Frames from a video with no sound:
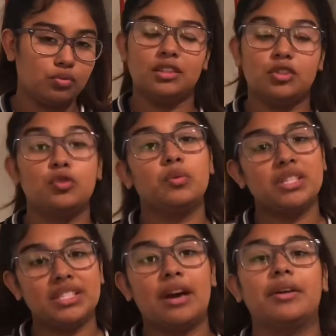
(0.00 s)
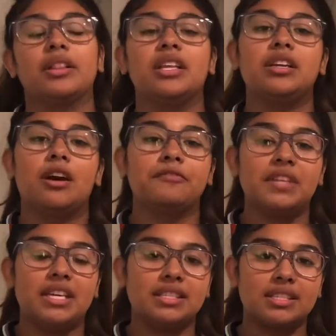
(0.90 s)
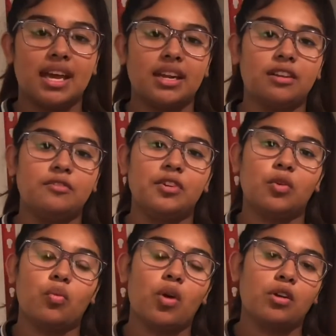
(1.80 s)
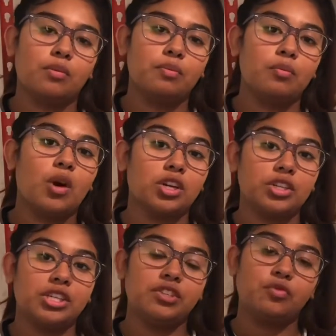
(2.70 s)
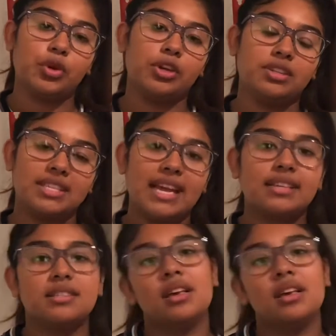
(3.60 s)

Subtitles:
Do rinse out and clean off the inside of your water dish for your snakes,